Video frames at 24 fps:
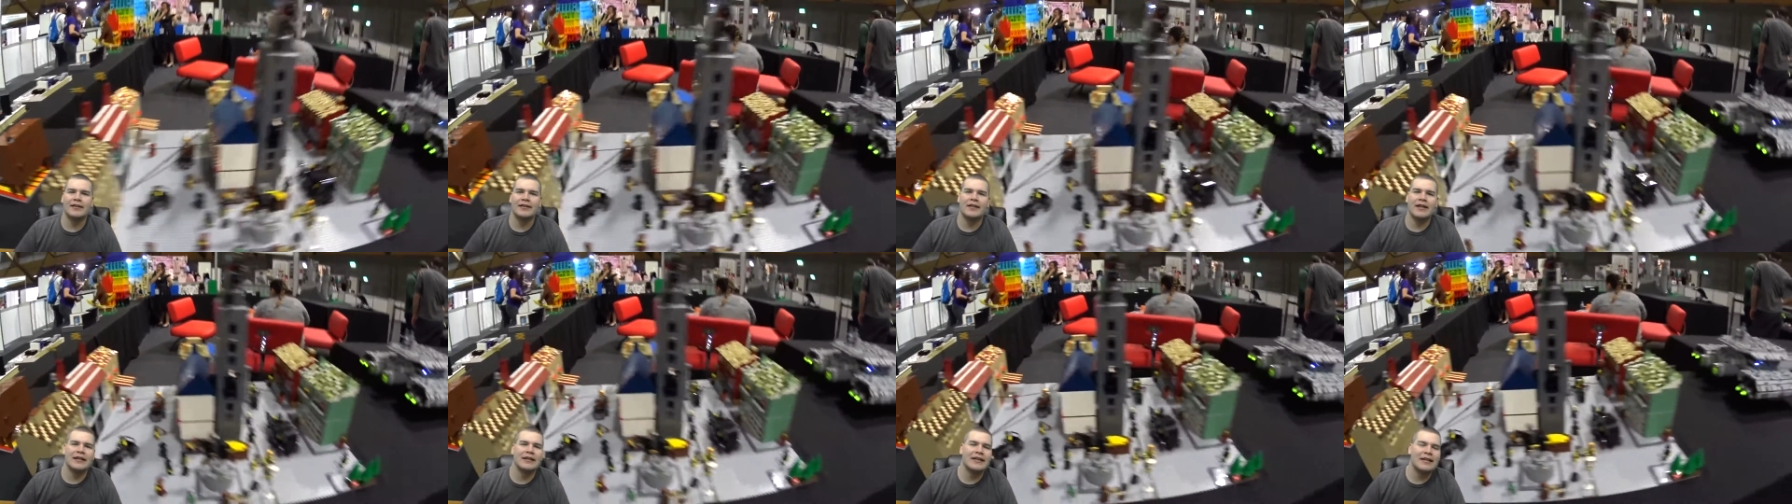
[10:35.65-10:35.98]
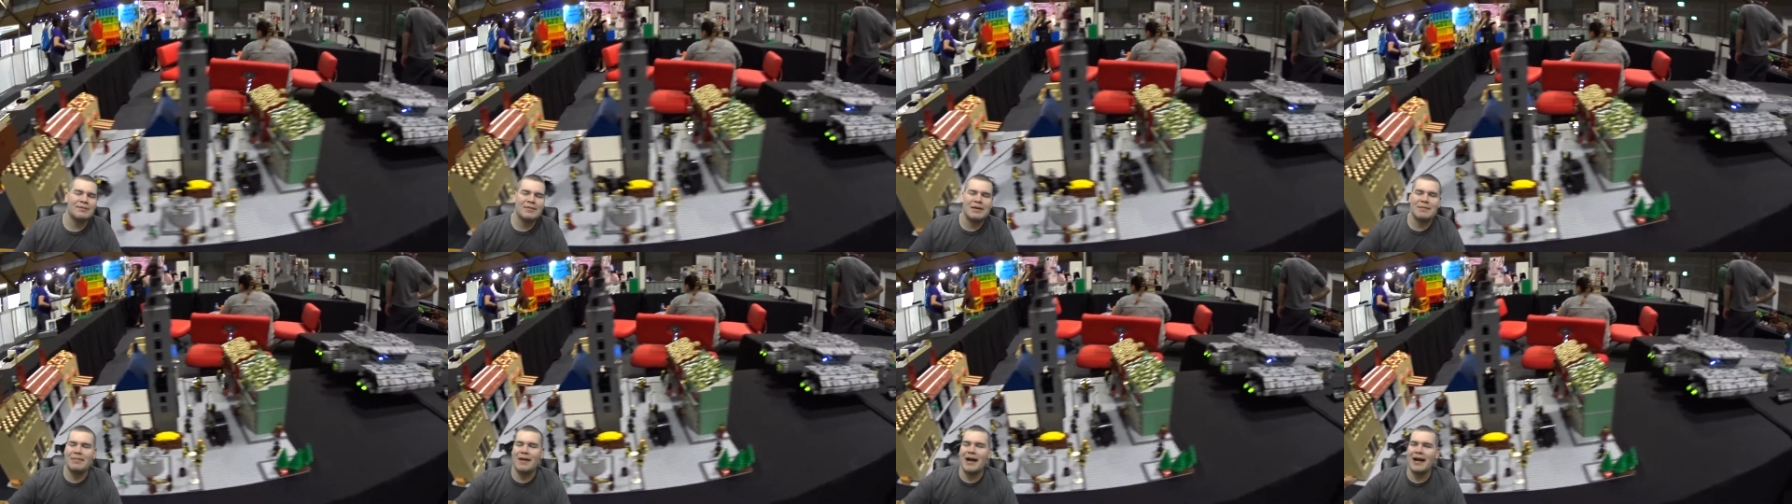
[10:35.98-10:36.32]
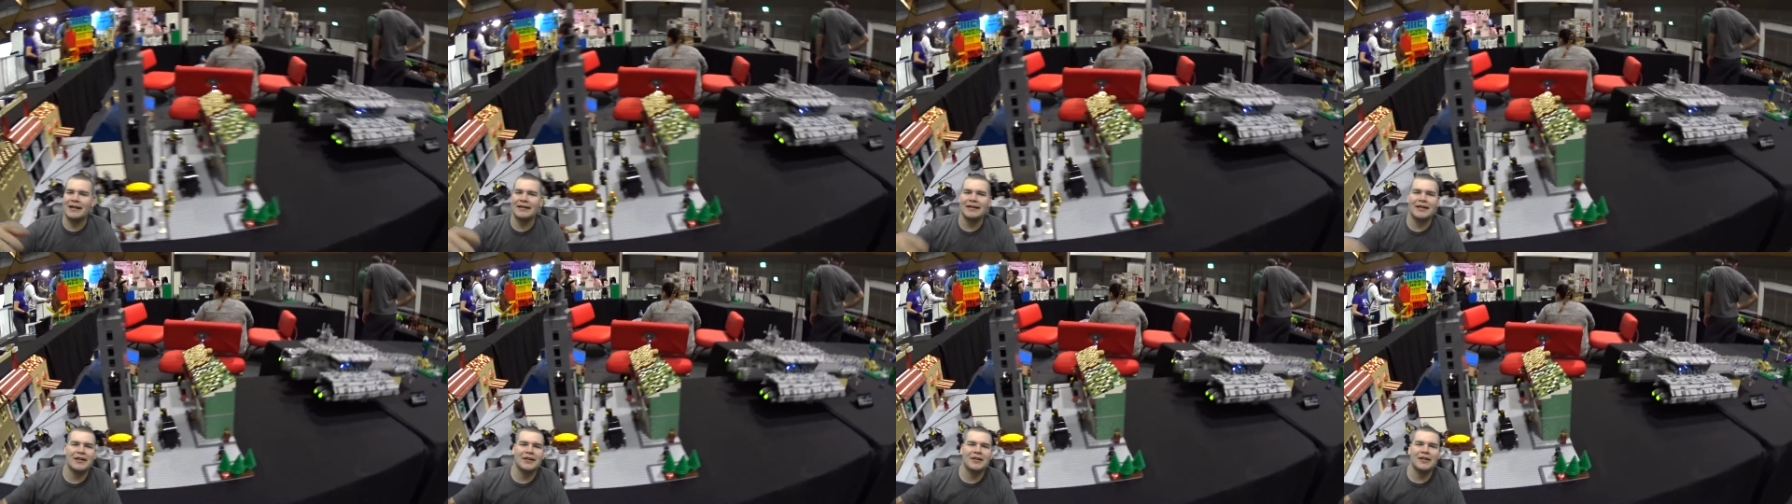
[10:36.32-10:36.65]
they let me
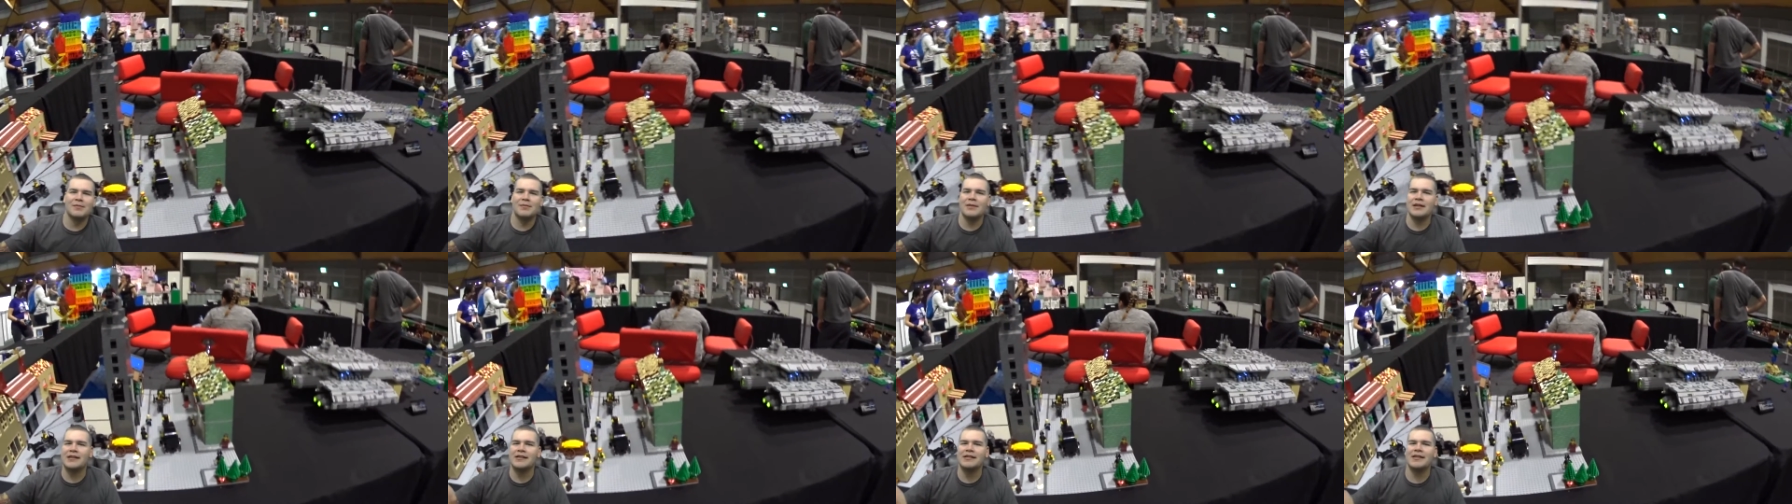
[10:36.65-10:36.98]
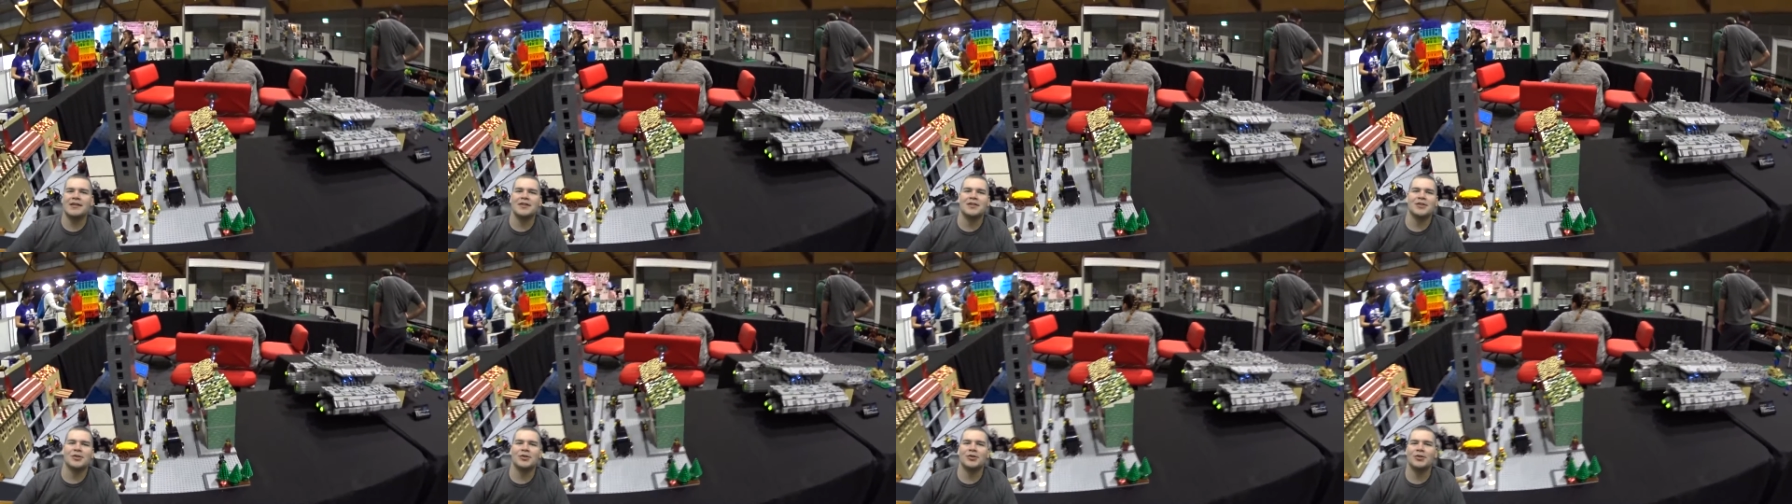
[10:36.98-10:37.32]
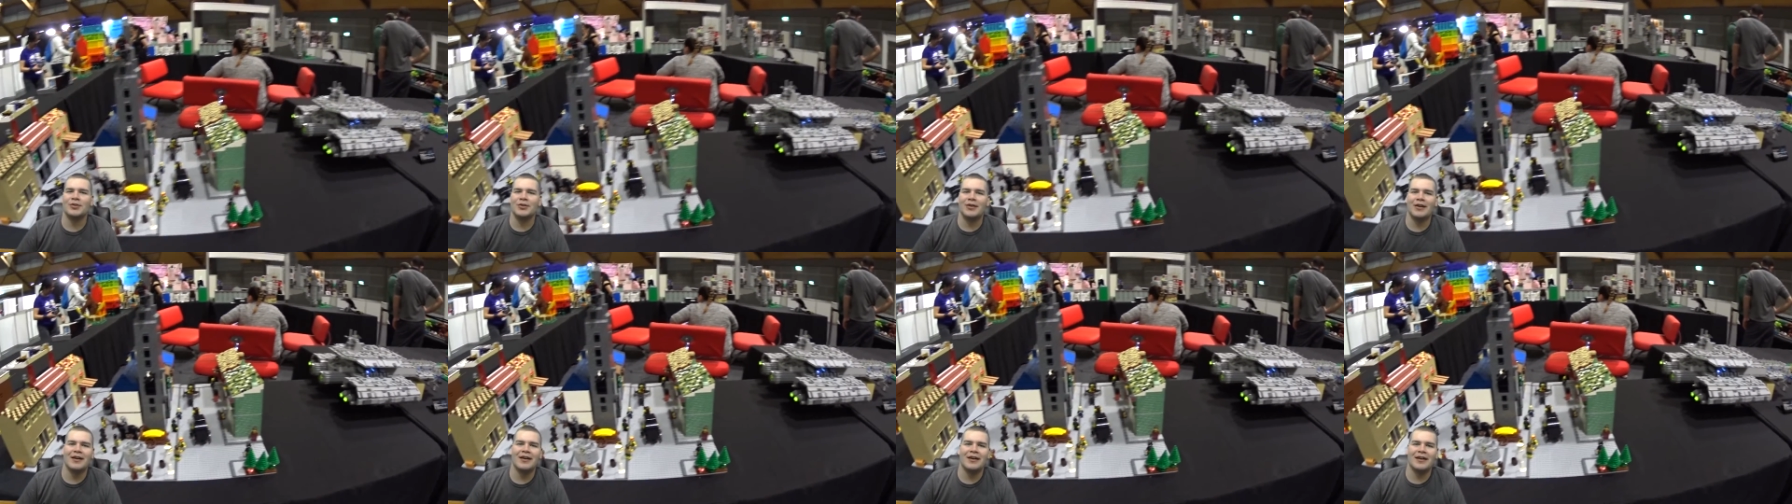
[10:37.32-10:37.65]
back there, let me touch
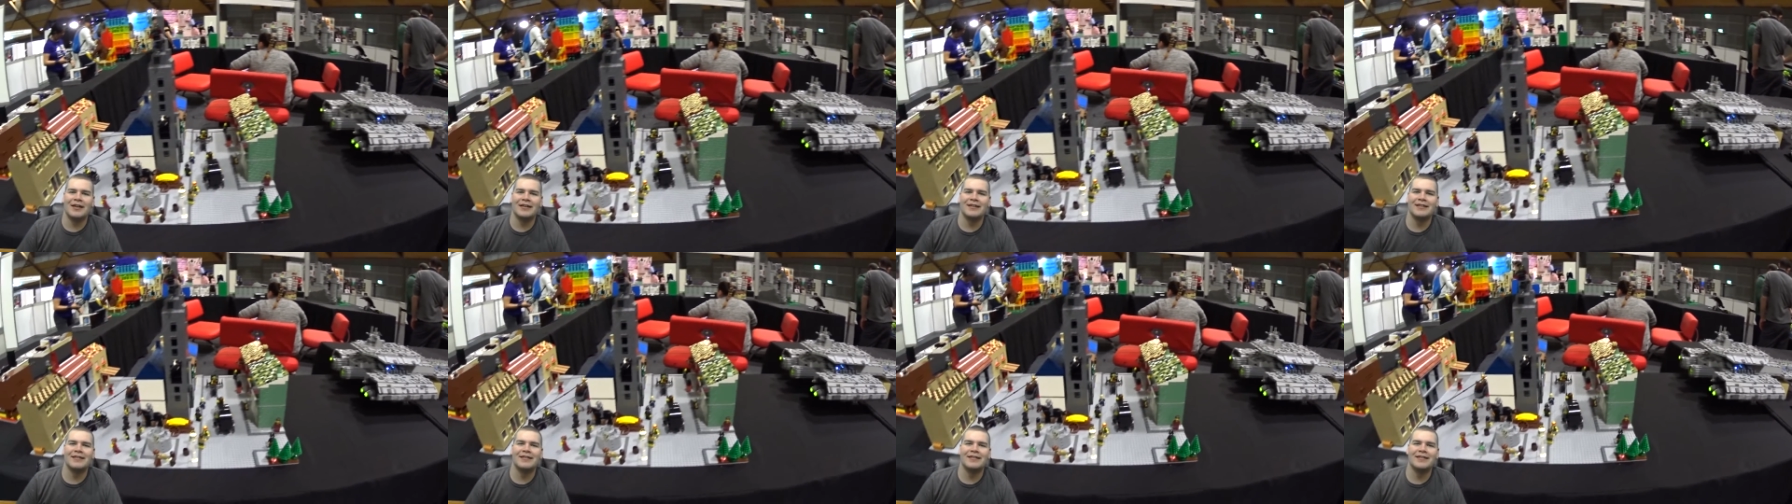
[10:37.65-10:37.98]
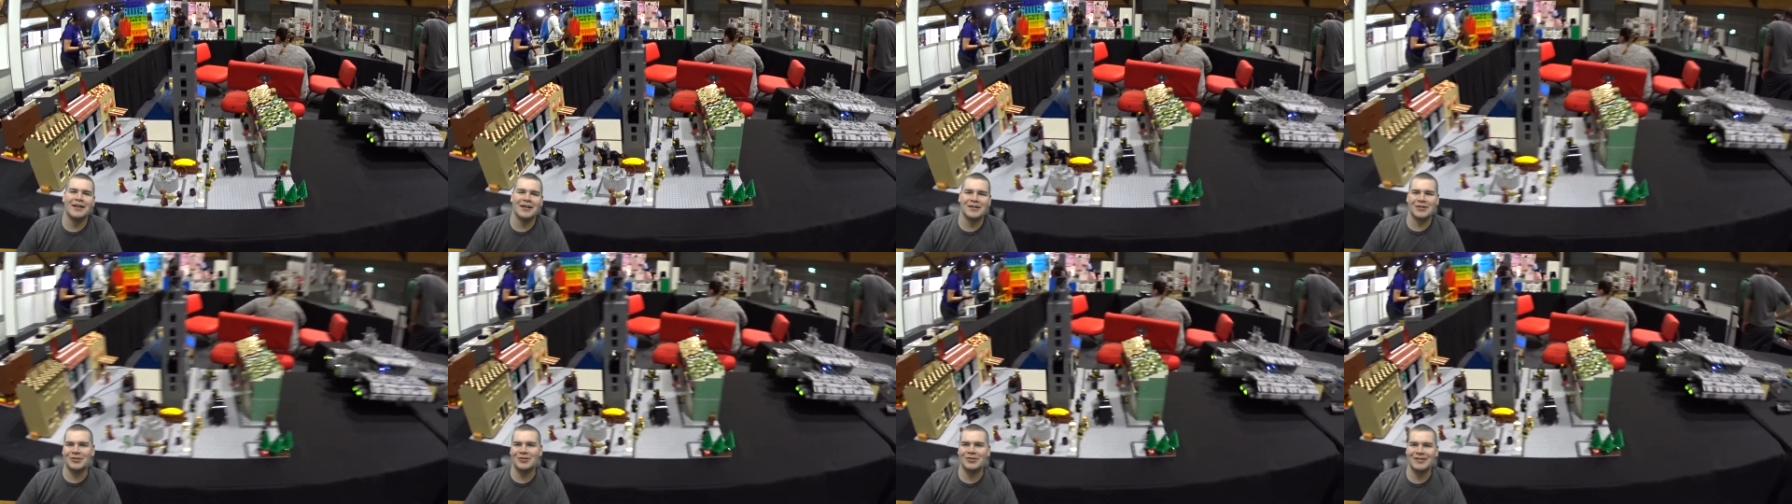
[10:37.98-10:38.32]
all and touch all